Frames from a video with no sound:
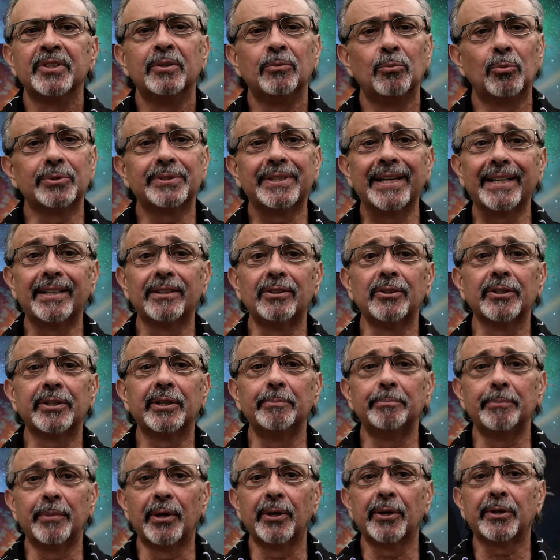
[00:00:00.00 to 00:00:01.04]
We'll take a look at
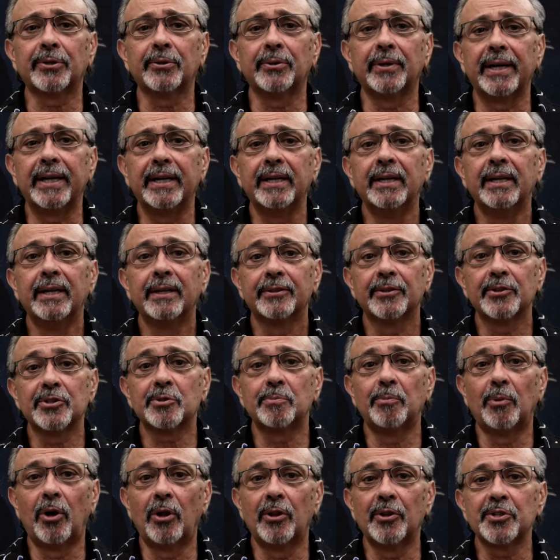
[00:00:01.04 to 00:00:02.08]
Mercury, the
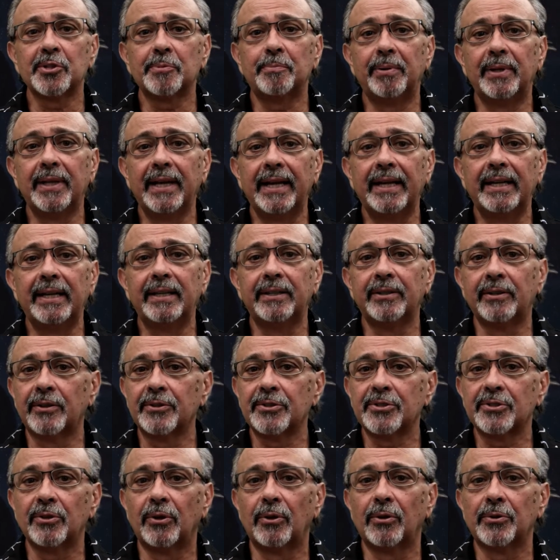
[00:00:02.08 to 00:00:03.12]
smallest planet in our
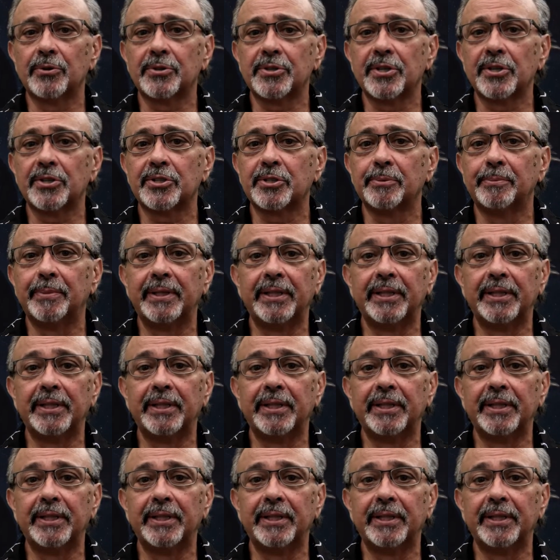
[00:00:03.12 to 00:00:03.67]
solar system,